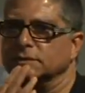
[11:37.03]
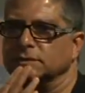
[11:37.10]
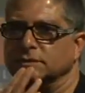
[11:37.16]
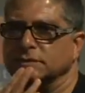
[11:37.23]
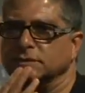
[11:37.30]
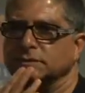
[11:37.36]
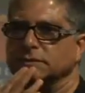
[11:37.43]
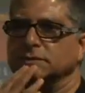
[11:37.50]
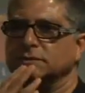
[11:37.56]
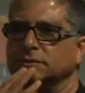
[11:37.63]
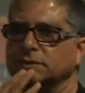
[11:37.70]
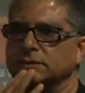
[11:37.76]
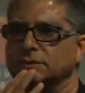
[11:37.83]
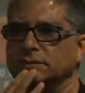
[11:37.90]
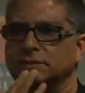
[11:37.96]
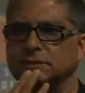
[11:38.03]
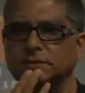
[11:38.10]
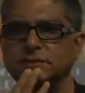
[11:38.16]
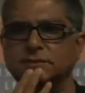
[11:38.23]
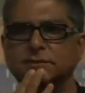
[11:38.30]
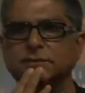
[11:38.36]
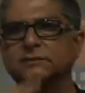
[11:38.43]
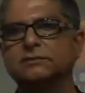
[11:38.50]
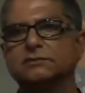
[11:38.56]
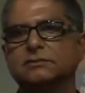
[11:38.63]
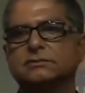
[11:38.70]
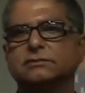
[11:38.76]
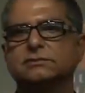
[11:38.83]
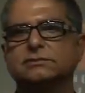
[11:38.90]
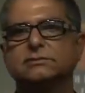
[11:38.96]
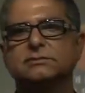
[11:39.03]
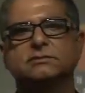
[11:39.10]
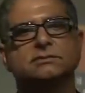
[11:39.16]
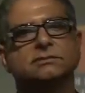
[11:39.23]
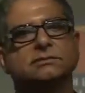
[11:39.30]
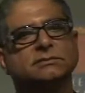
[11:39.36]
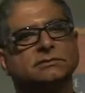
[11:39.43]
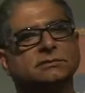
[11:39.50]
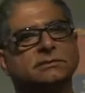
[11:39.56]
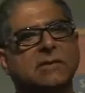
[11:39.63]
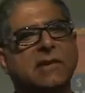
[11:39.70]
[no speech]